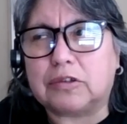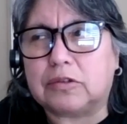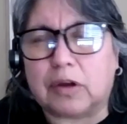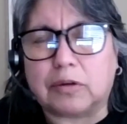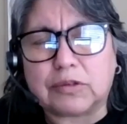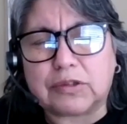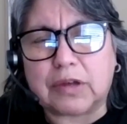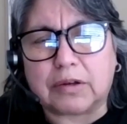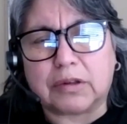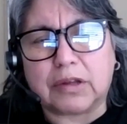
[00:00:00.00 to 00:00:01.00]
don't
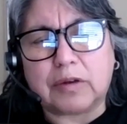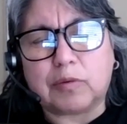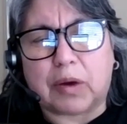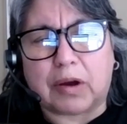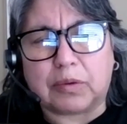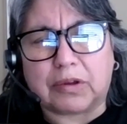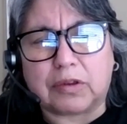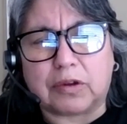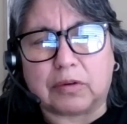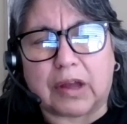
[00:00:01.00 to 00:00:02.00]
settle in well
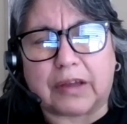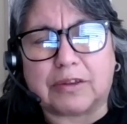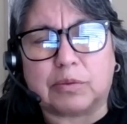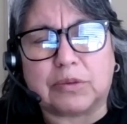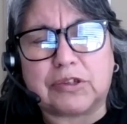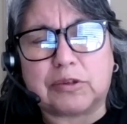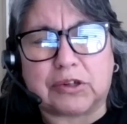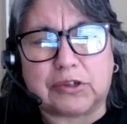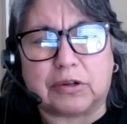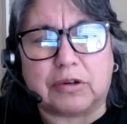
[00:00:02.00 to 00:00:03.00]
with you, like the
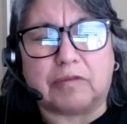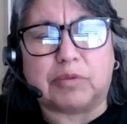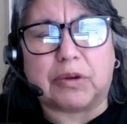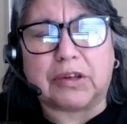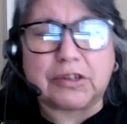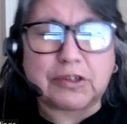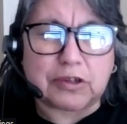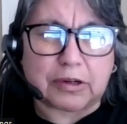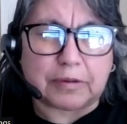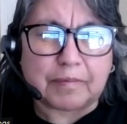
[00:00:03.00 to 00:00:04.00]
restriction of
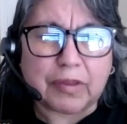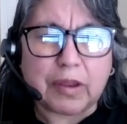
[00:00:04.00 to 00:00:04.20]
religion